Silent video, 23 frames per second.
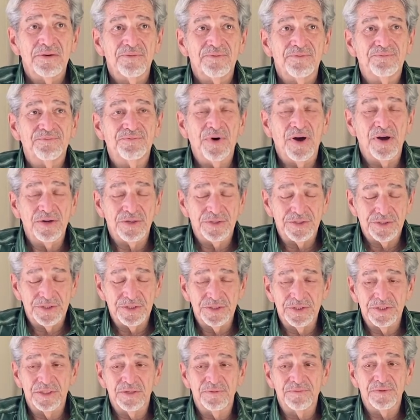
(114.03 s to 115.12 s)

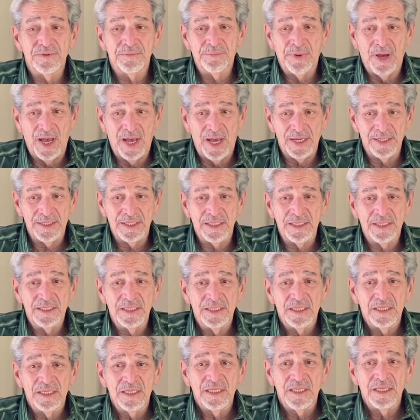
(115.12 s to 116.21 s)
functions of the body
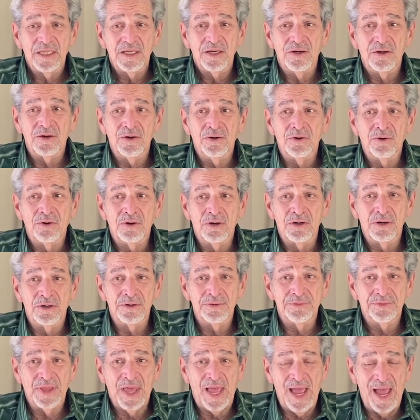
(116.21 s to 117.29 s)
or
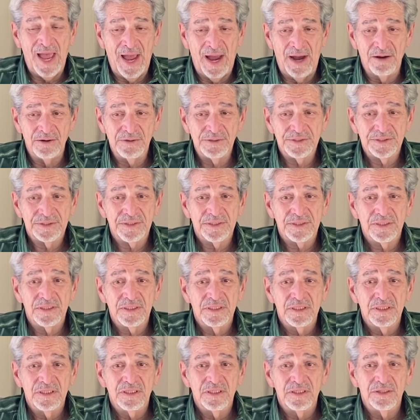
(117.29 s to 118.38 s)
the house,
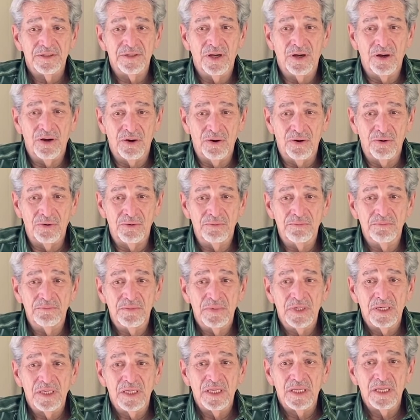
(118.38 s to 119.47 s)
the home,
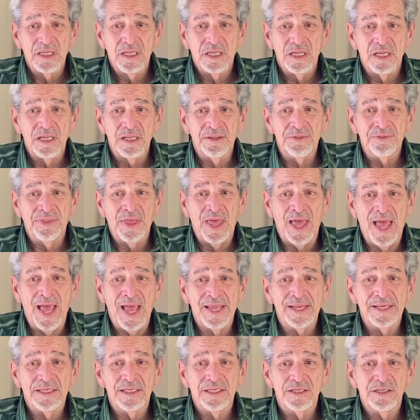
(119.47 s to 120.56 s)

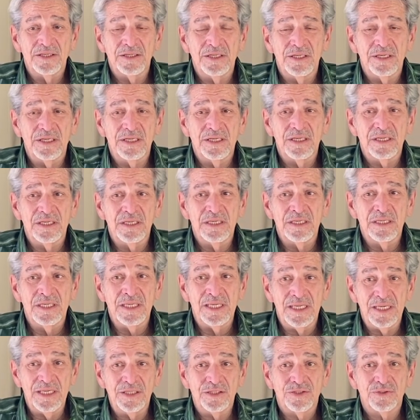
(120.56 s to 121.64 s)
that
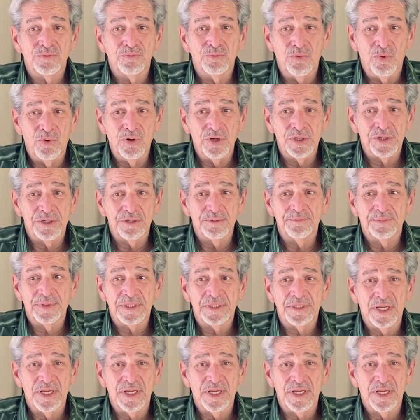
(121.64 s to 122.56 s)
needs water but